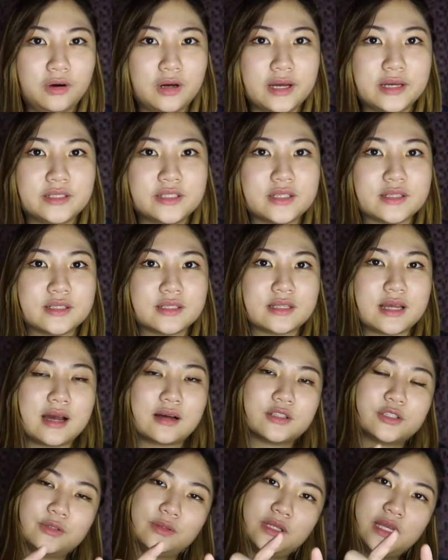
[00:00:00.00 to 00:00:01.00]
I just
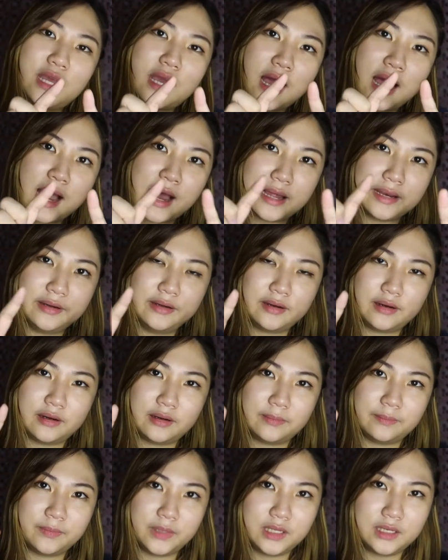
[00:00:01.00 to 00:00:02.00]
actually had
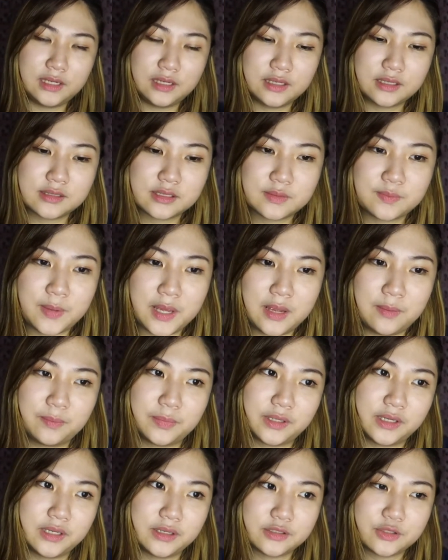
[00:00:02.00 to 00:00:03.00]
index
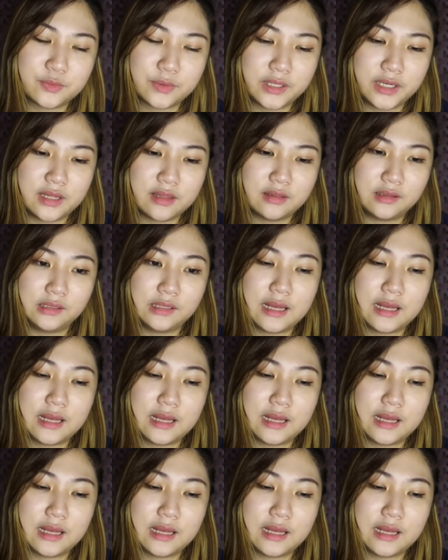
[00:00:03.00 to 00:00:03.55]
papers wherein the